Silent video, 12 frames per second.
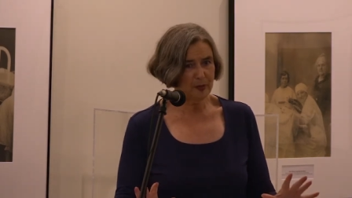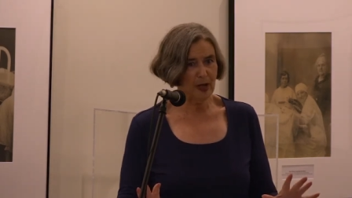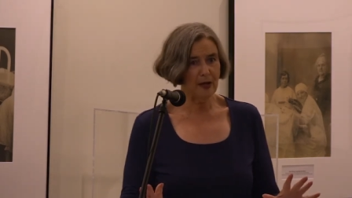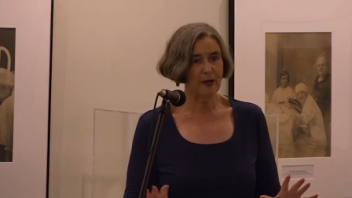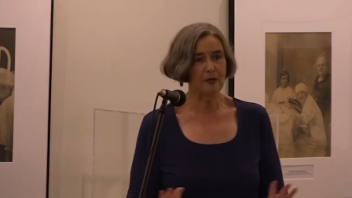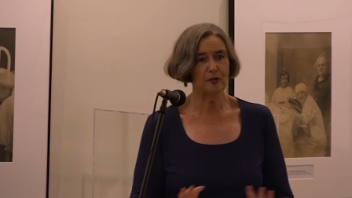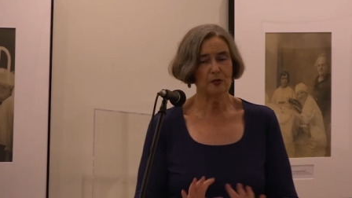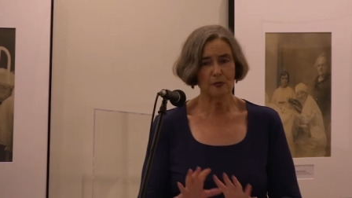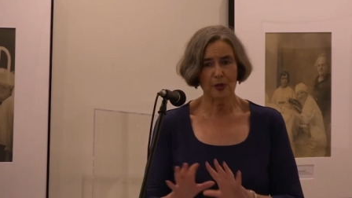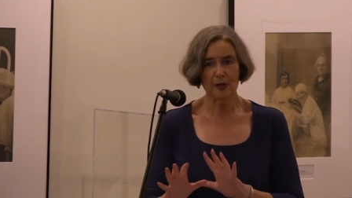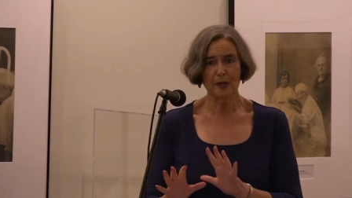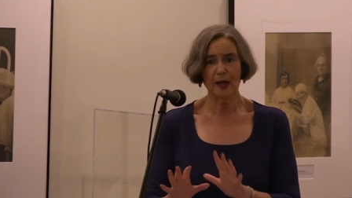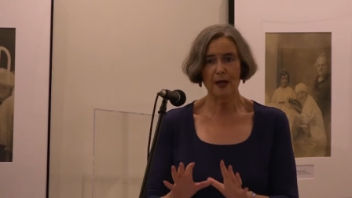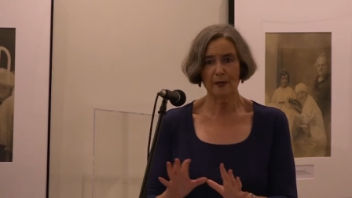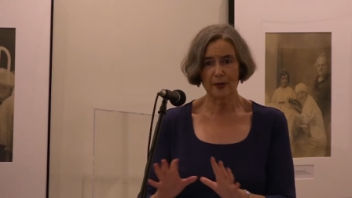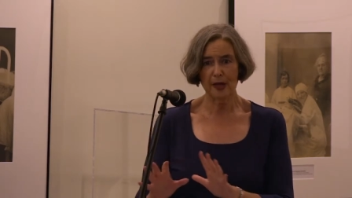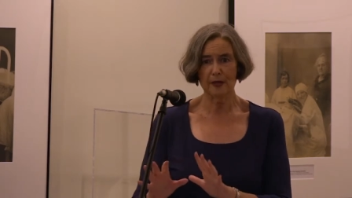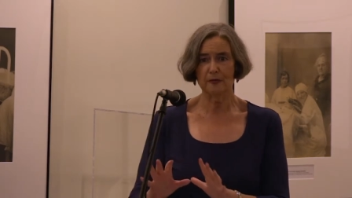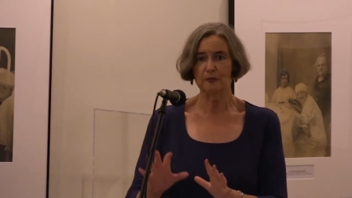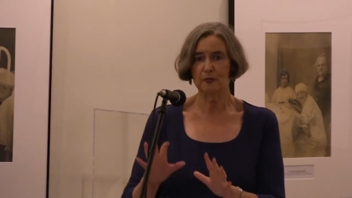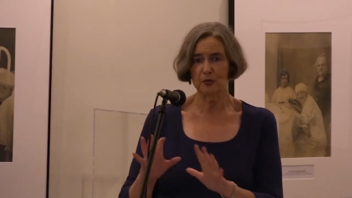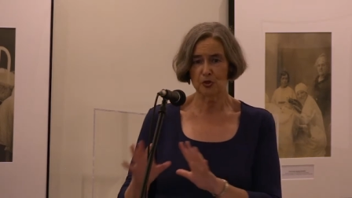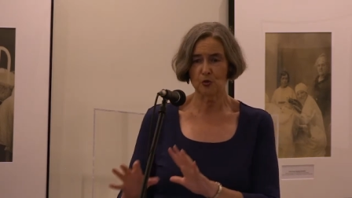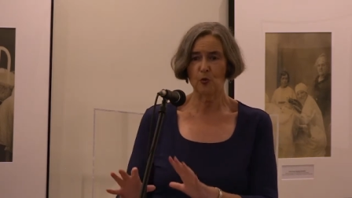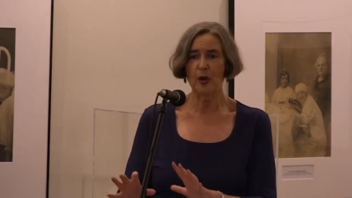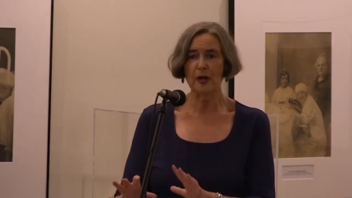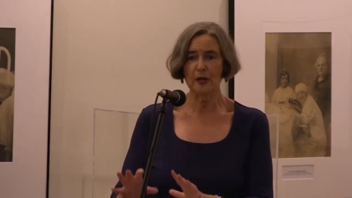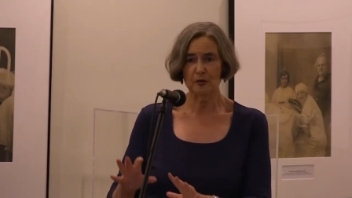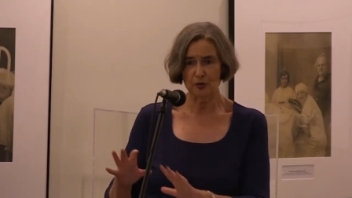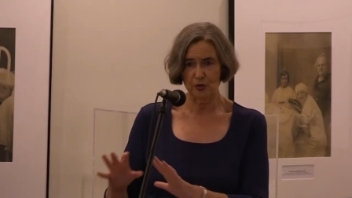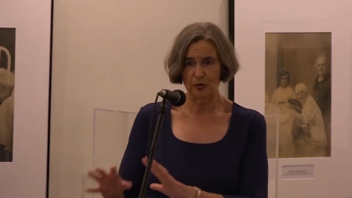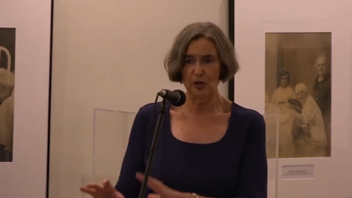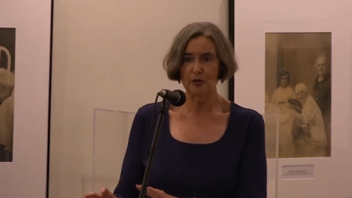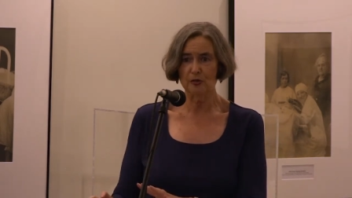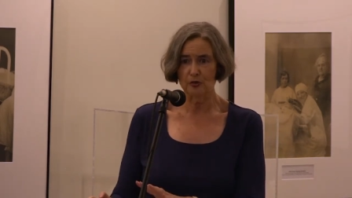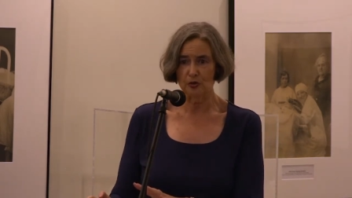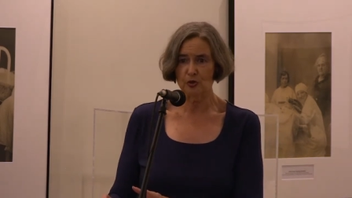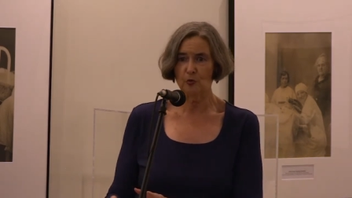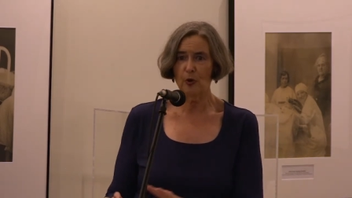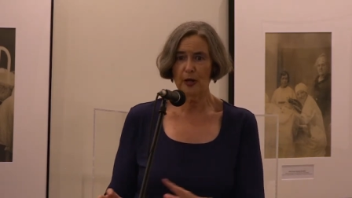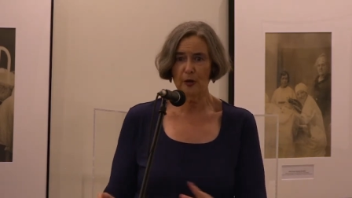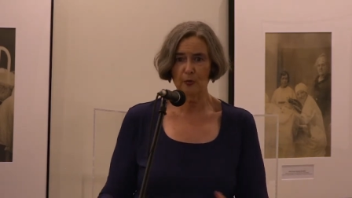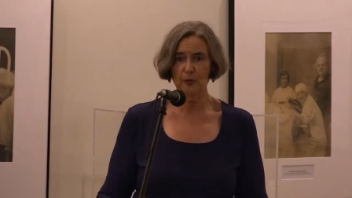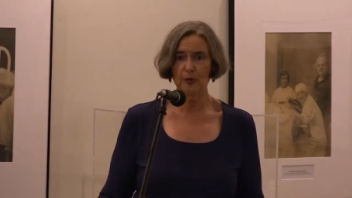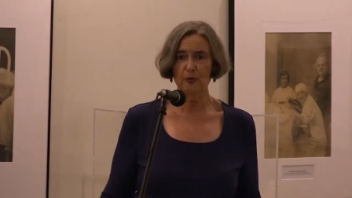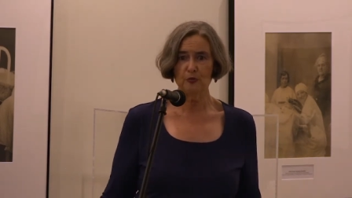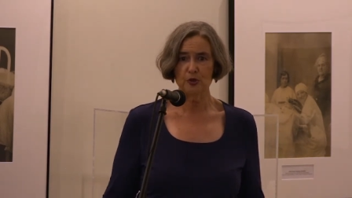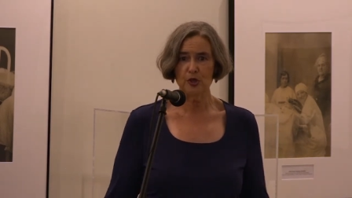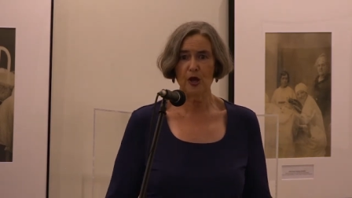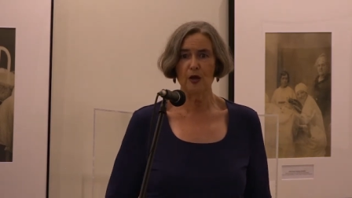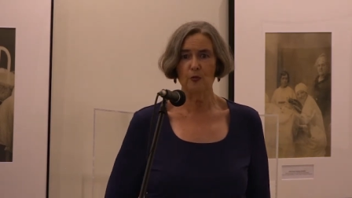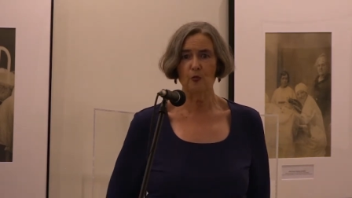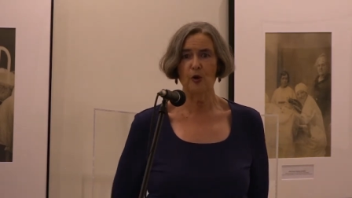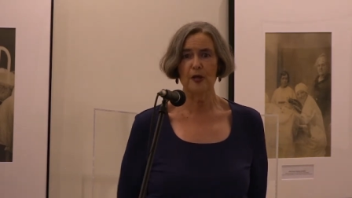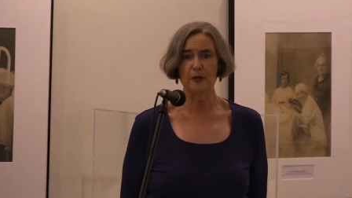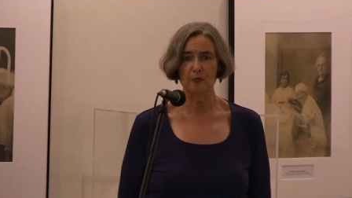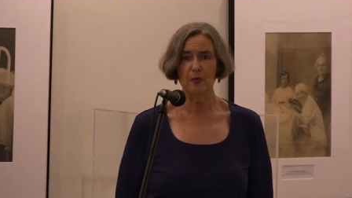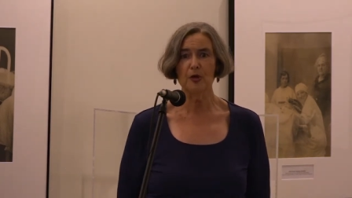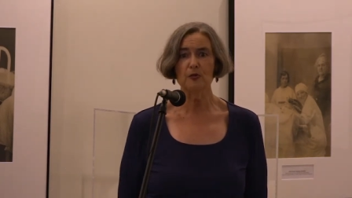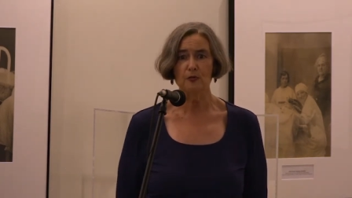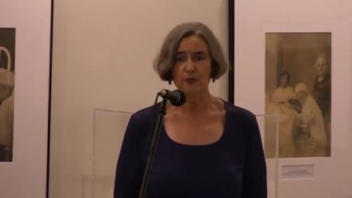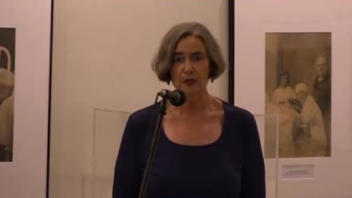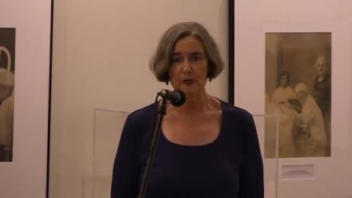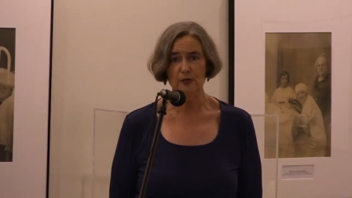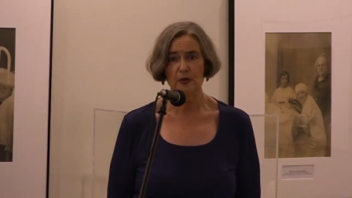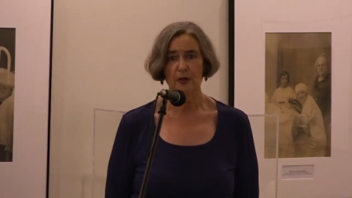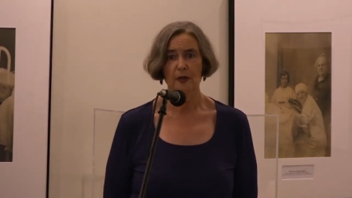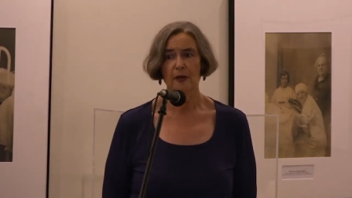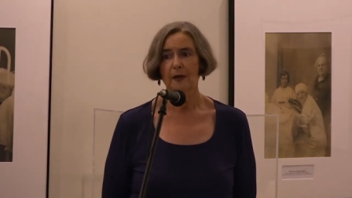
Now, you think how that squares or doesn't square with those John Wayne movies